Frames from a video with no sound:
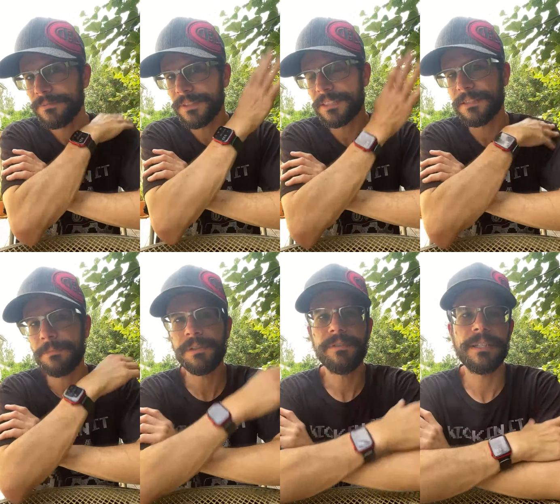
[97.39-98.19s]

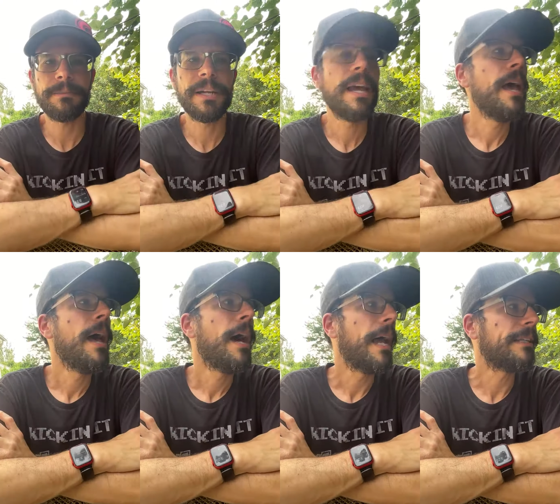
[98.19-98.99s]
Something flies by.
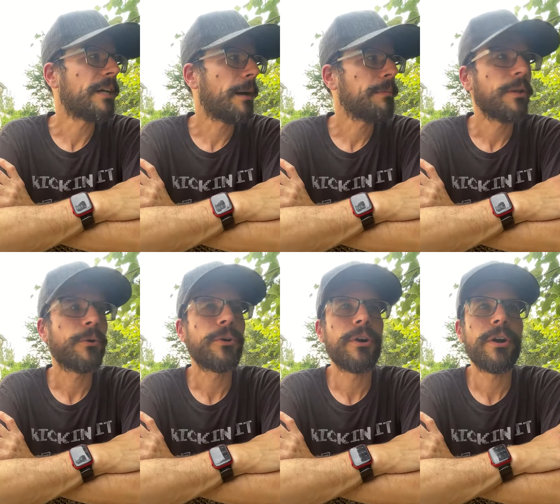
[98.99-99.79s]
A top
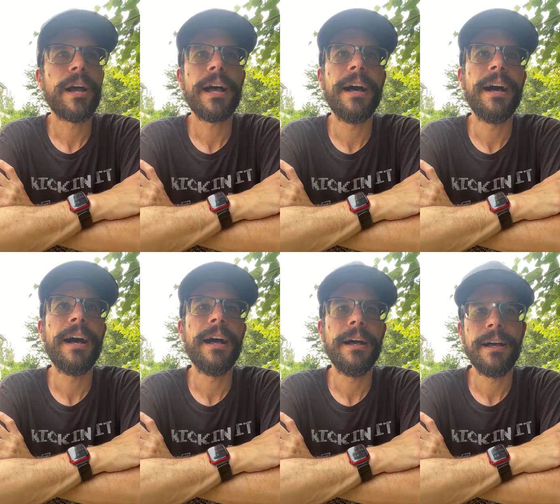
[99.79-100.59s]
loader
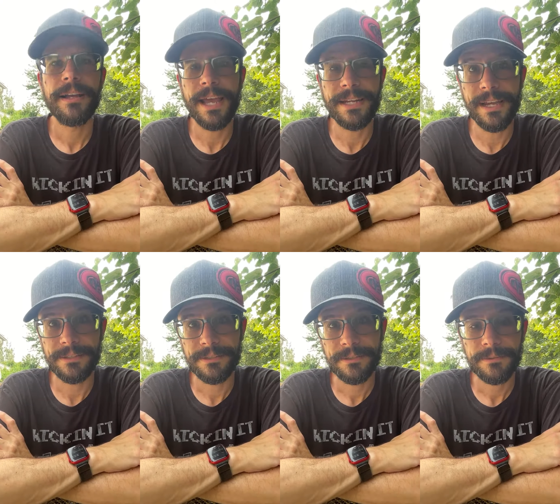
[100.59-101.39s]

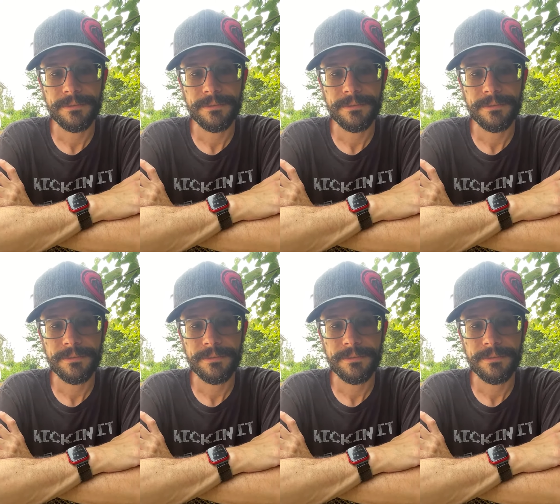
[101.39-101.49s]
NES.